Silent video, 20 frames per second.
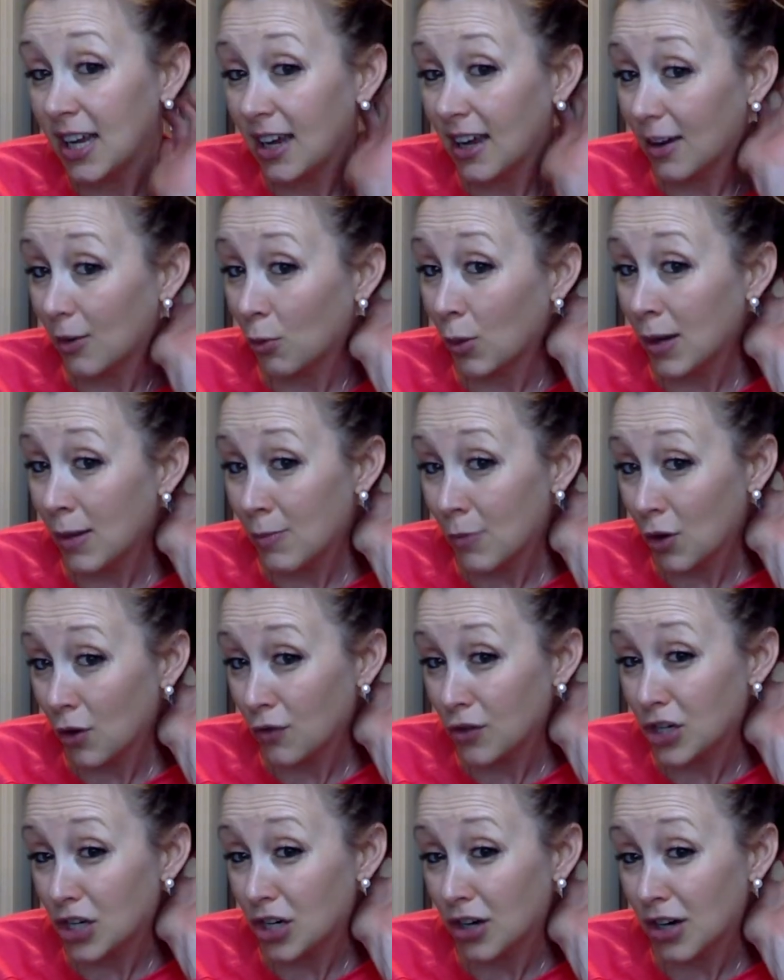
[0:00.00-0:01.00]
We
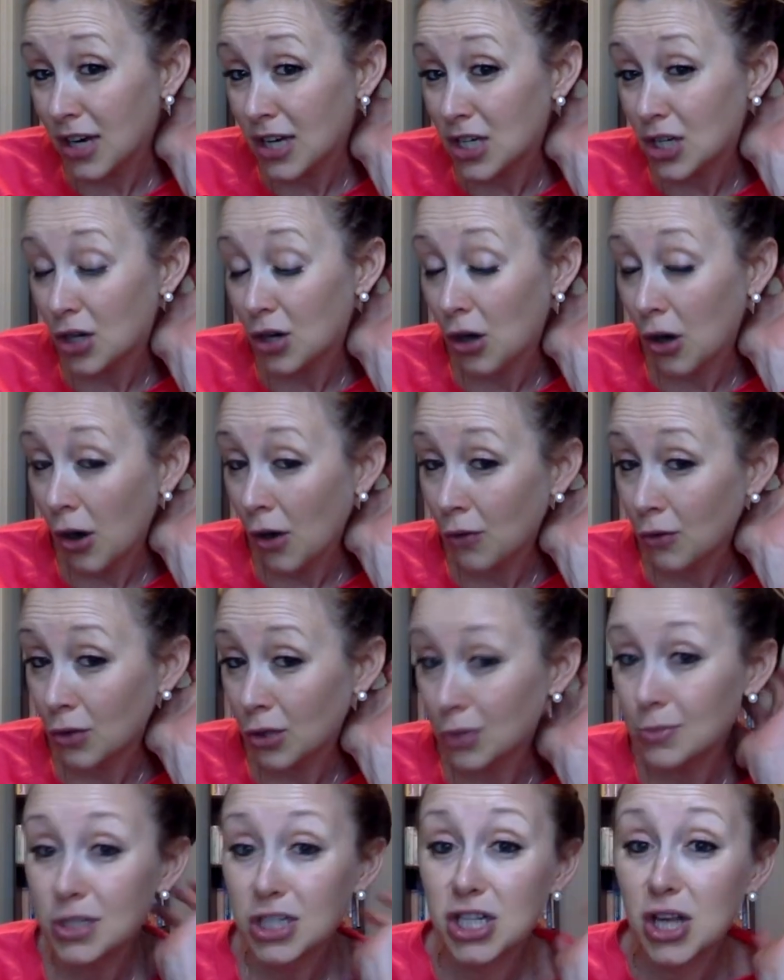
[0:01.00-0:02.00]
moved her into her own
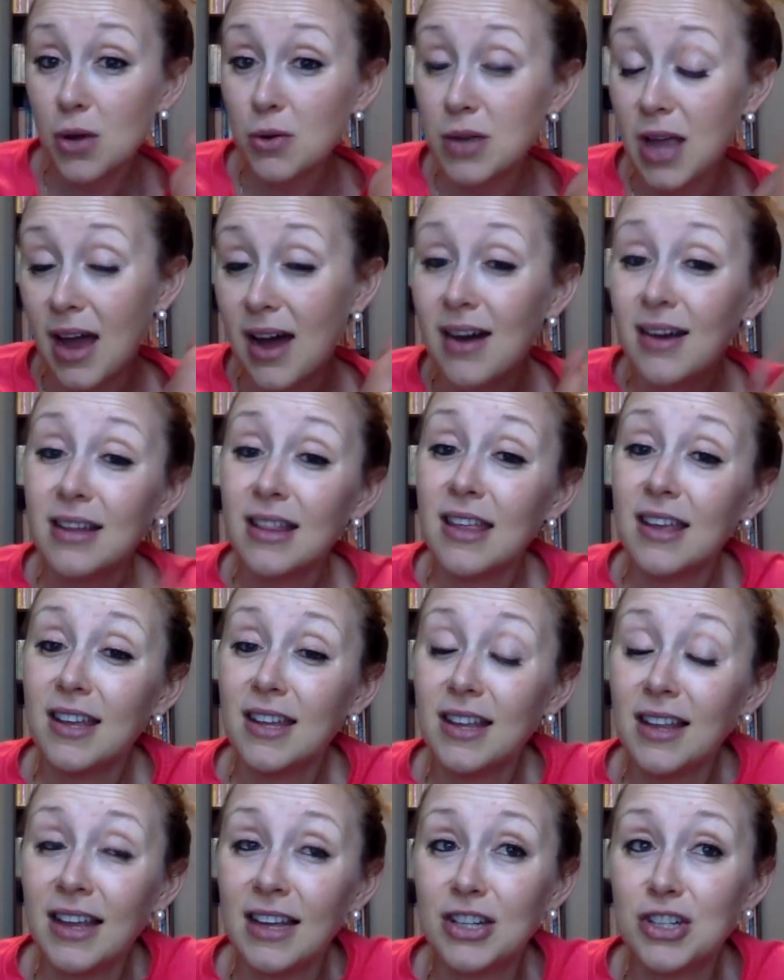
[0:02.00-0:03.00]
room so young that,
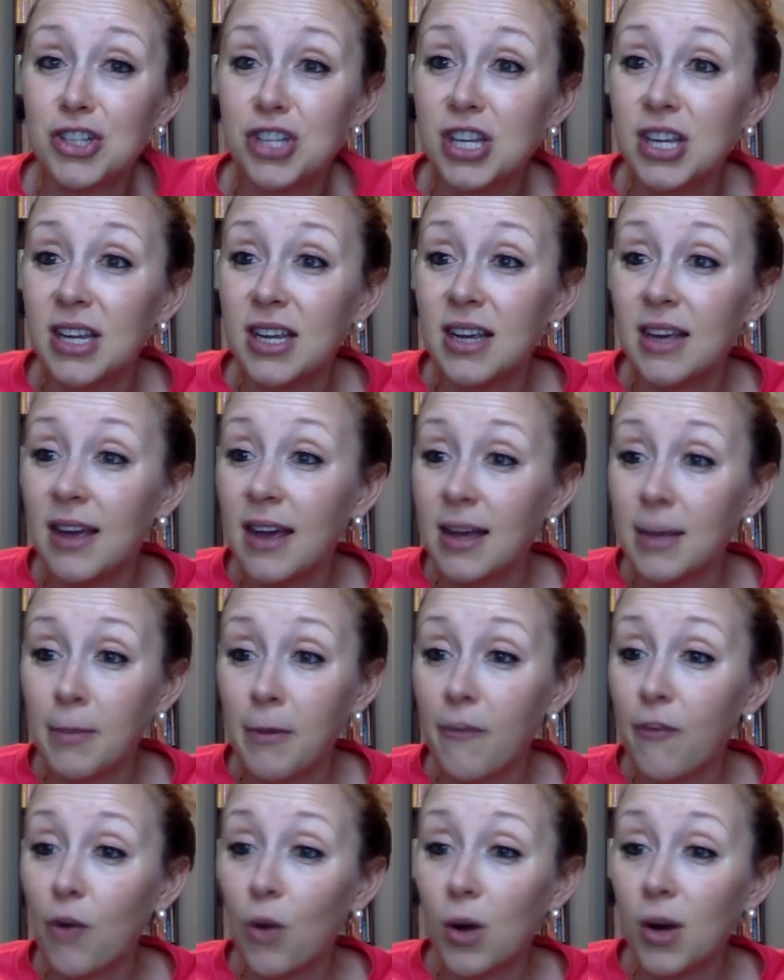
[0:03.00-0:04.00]
like, she had
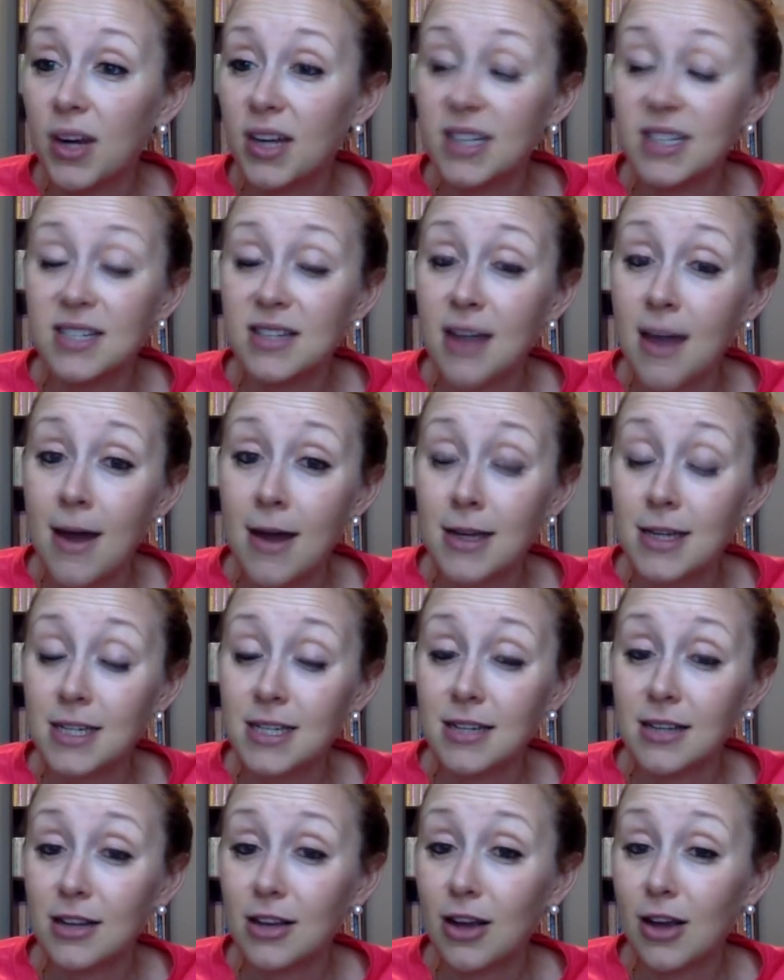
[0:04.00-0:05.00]
before has not
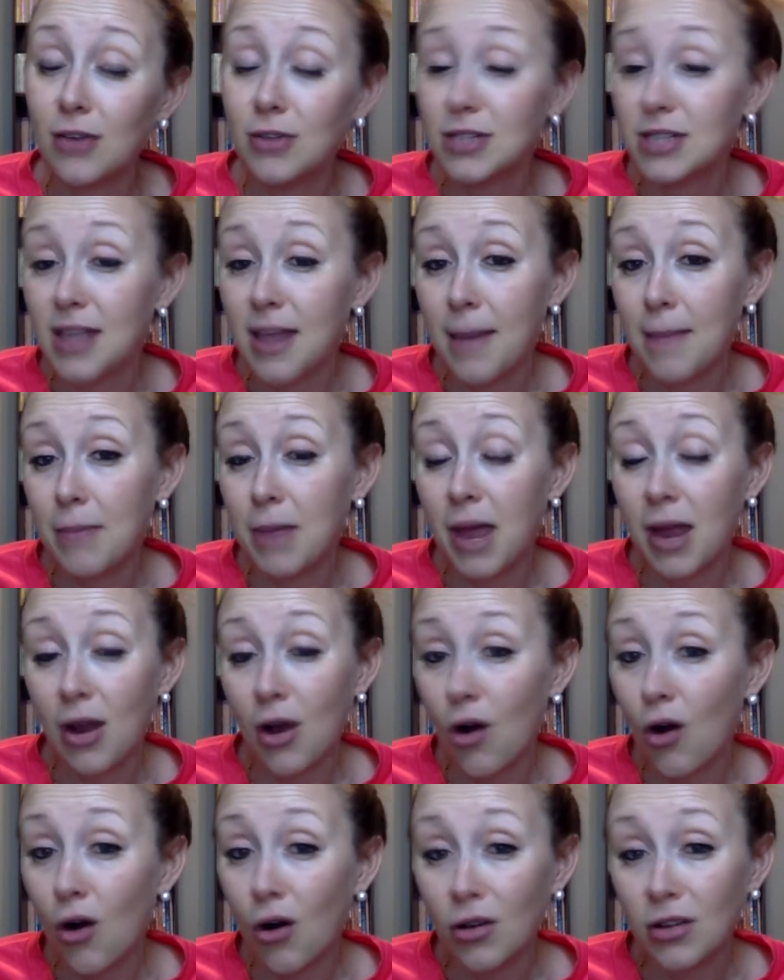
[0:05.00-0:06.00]
co-slept at
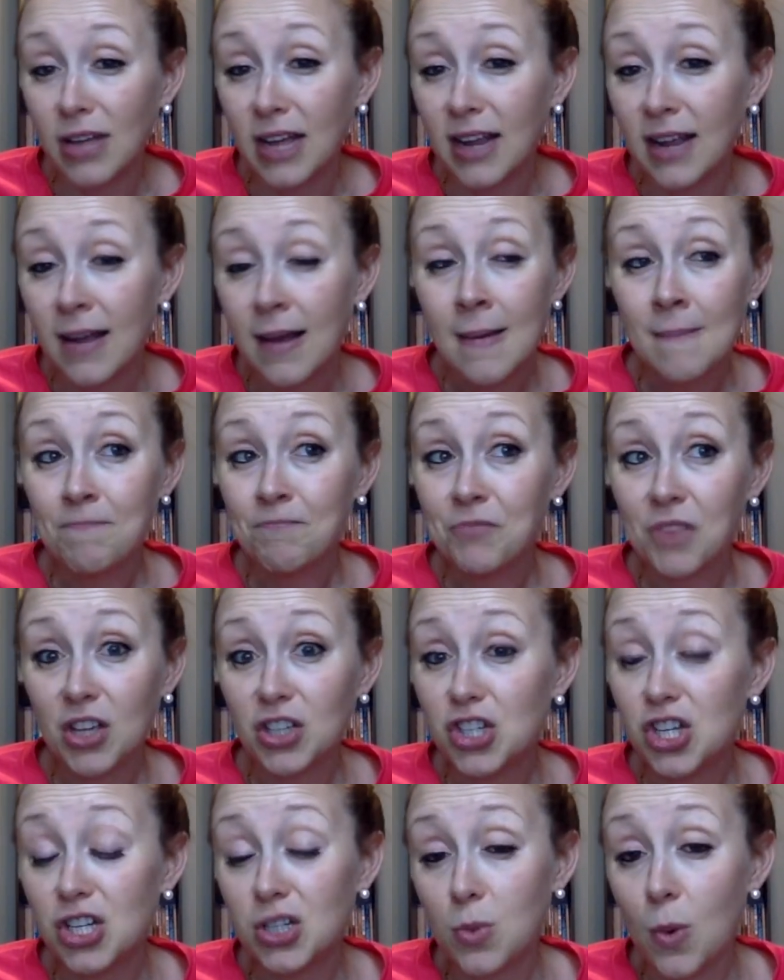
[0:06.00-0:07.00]
all. Like,
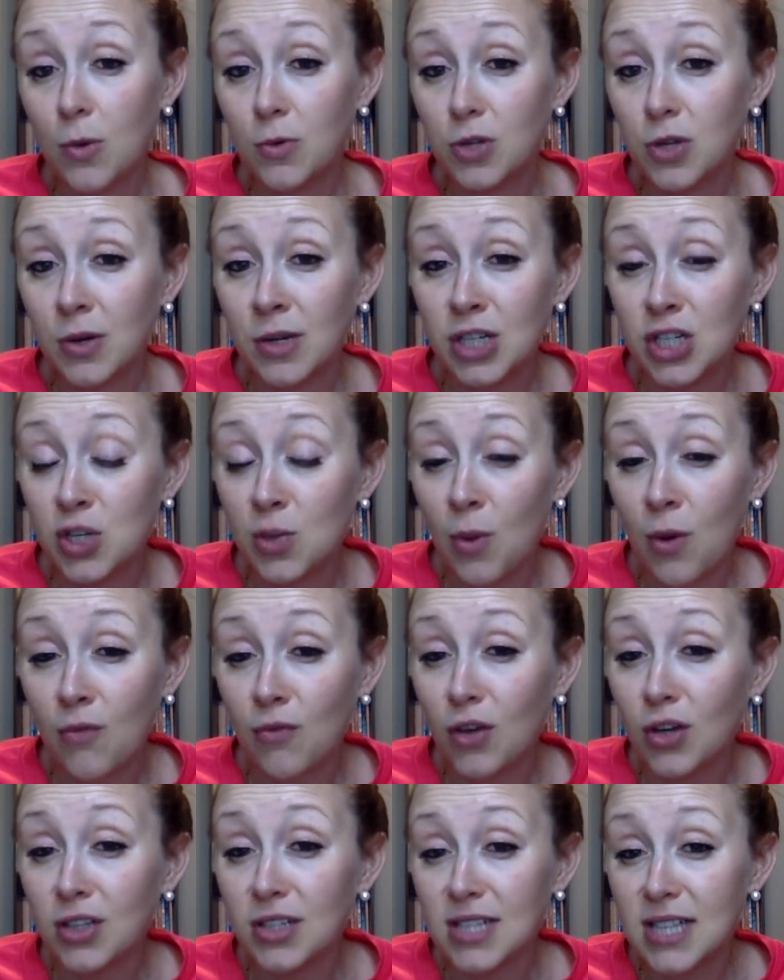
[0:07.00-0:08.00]
she just won't do it. She won't
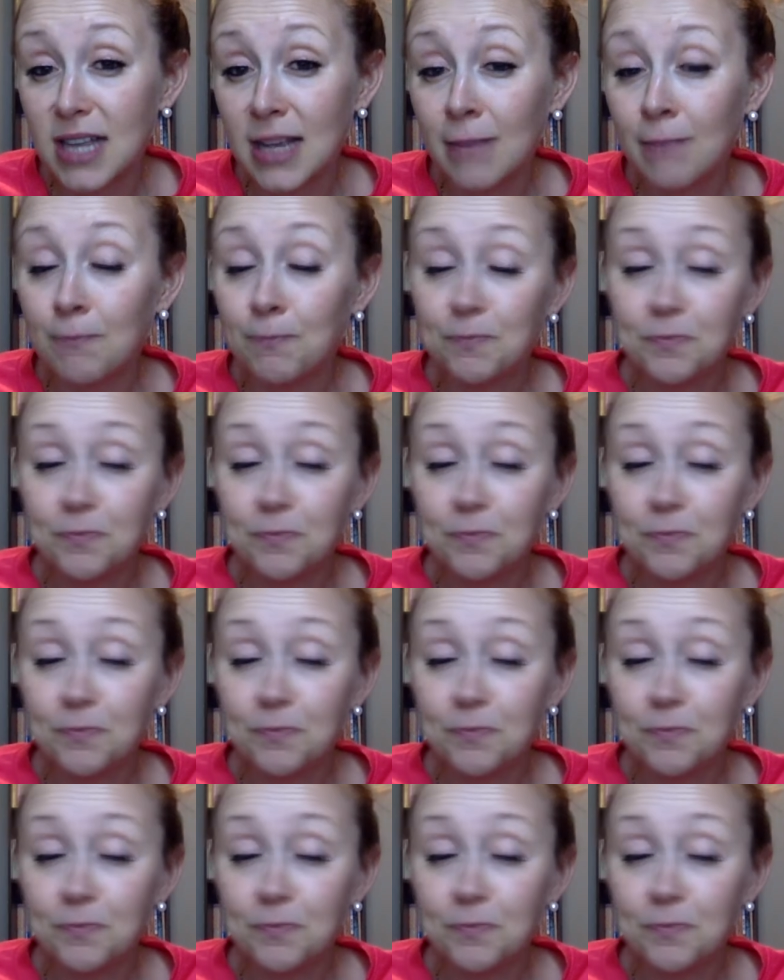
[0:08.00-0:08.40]
fall asleep.